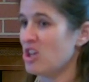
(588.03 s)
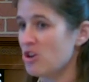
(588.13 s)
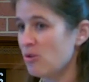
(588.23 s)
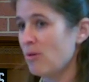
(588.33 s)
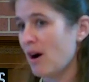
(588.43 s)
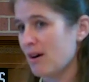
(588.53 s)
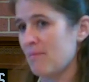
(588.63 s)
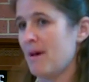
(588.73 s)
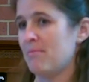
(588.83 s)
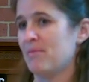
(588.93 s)
You are a
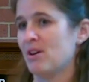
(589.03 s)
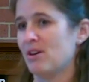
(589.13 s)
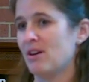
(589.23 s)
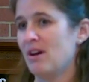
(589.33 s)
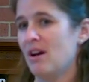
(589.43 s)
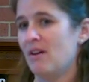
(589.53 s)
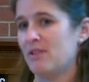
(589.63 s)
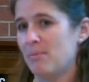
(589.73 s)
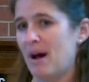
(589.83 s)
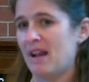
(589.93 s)
member of
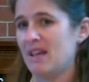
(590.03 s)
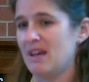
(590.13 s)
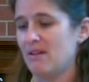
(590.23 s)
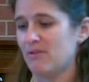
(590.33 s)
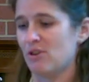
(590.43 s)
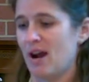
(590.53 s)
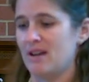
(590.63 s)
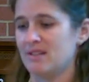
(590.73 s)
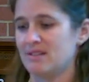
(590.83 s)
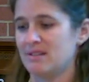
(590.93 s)
the body of
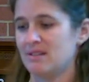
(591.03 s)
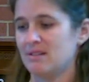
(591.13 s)
Christ